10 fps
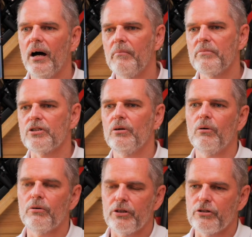
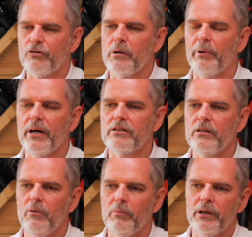So street price at the
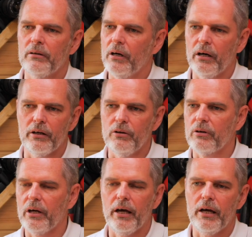moment,
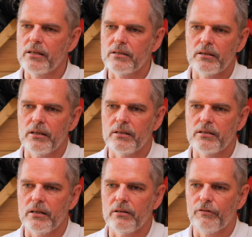UK
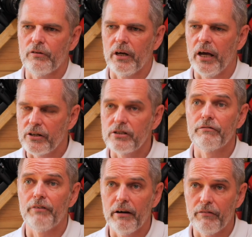is for the
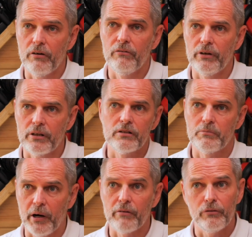HC500 is
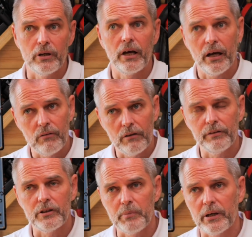about 3K
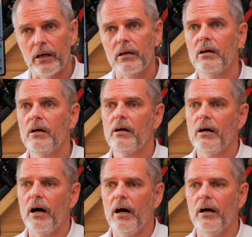roughly speaking.
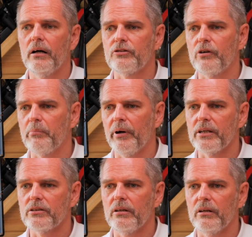Street
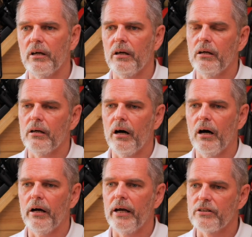price on the
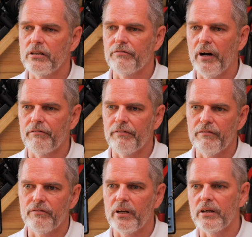
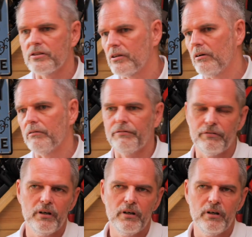HC550s sort of